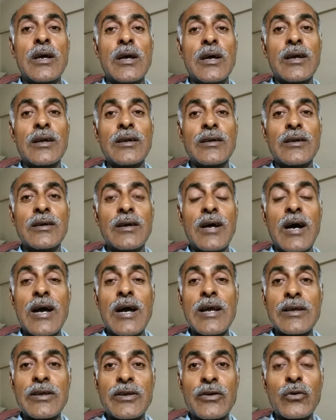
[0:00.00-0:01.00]
and
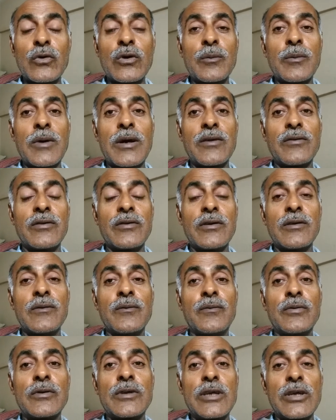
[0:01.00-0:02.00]
I cured myself
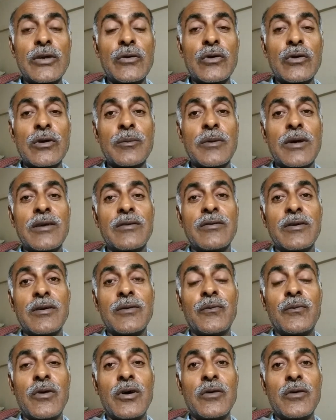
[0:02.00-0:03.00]

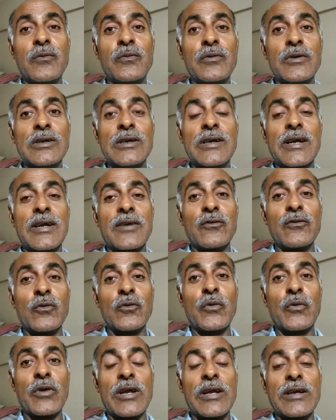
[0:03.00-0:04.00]
of
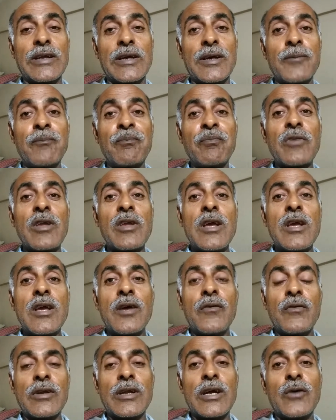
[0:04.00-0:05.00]
schizophrenia
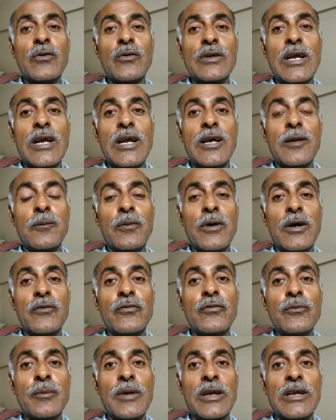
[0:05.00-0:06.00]
without the help
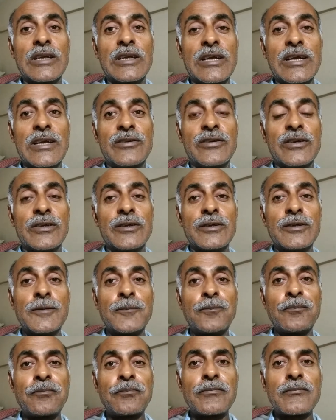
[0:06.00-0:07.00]
of medication.
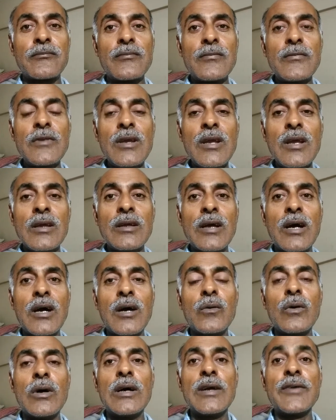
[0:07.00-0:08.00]

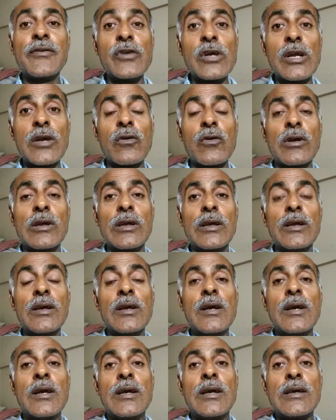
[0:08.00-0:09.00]
Now, generally,
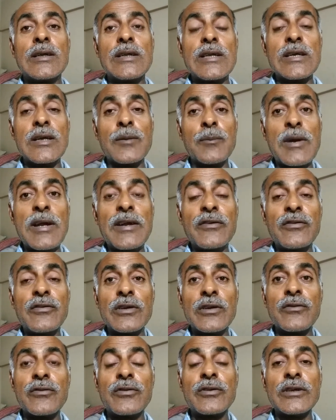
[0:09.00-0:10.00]
the
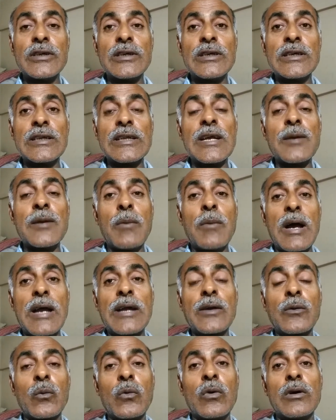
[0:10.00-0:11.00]
medicines, they
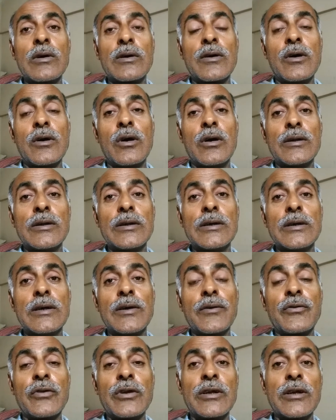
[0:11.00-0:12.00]
might work on
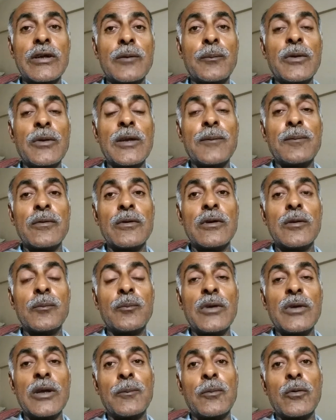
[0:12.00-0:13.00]
certain people
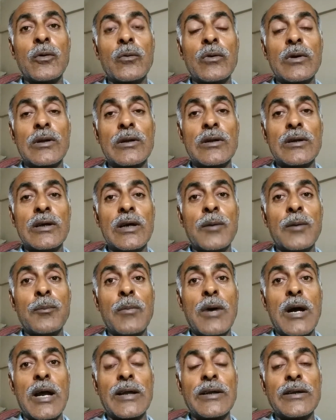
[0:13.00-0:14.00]
with a
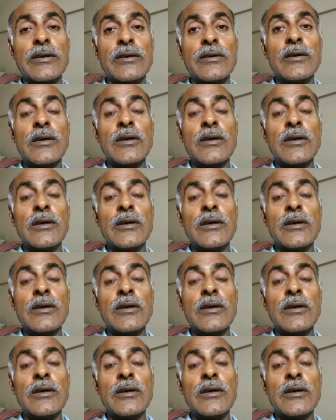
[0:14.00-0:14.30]
minor